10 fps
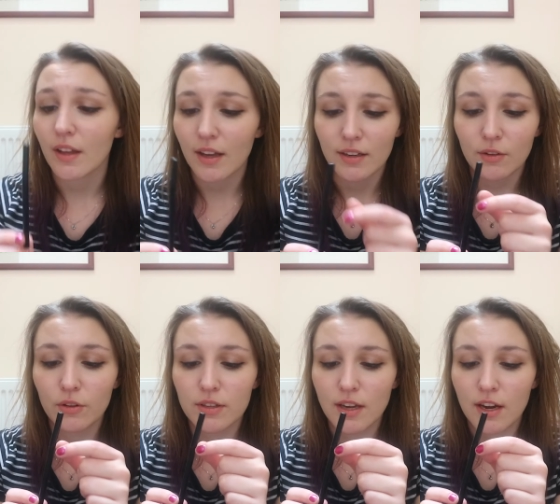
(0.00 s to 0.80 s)
And, oh,
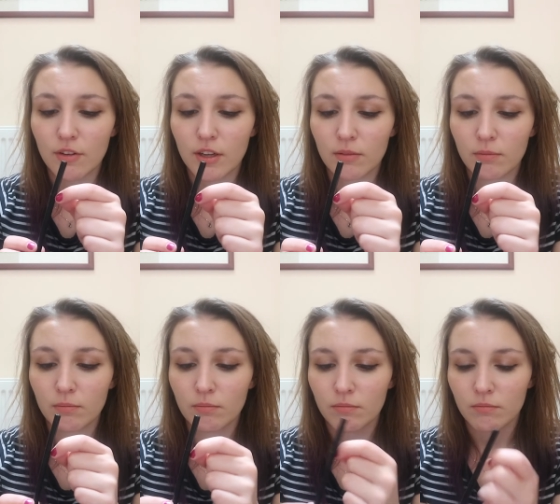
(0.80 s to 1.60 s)
there's a hair in
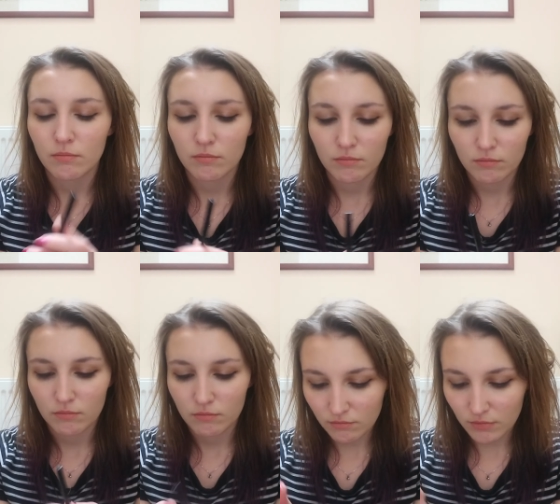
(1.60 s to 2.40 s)

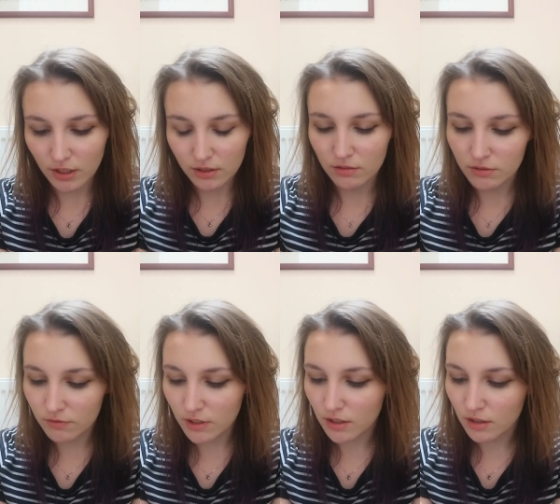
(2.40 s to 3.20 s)
it. Get out
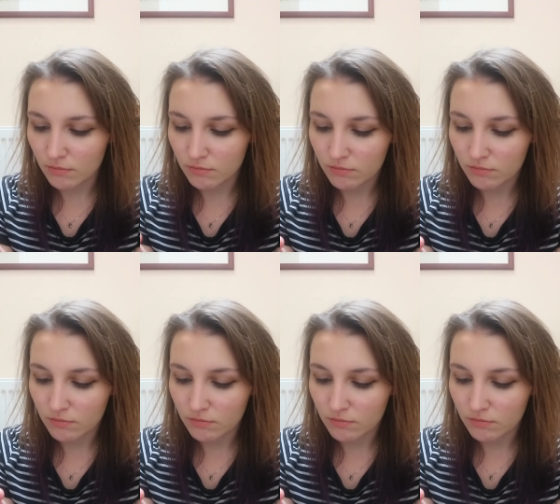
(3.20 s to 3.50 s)
of there.